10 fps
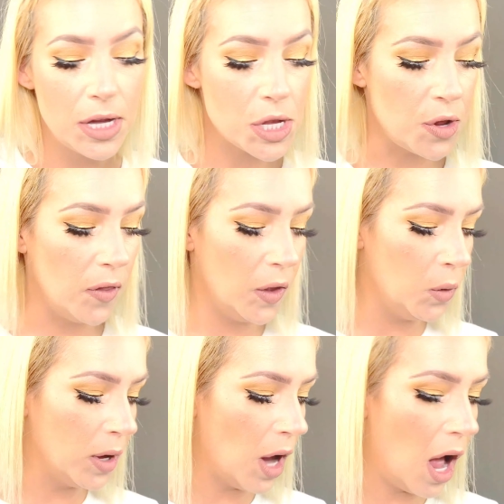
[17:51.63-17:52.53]
so that you
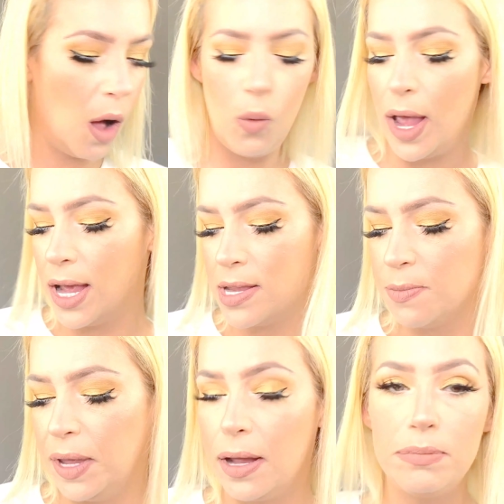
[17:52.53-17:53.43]
can always
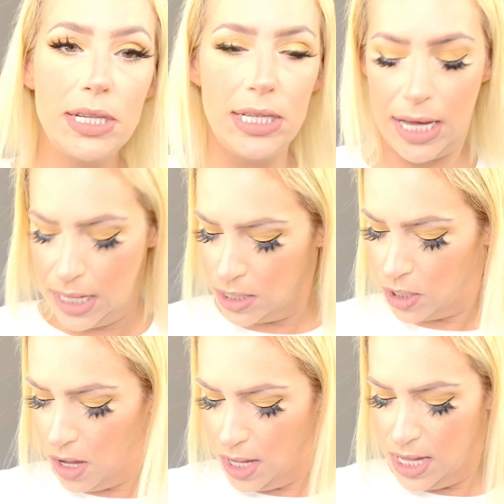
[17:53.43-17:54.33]
be up to date
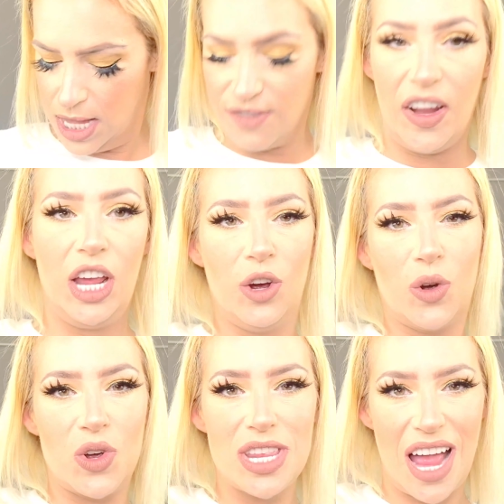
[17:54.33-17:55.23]
on these
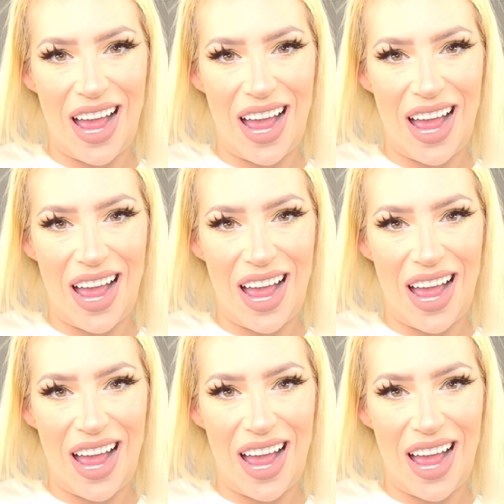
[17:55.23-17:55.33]
videos.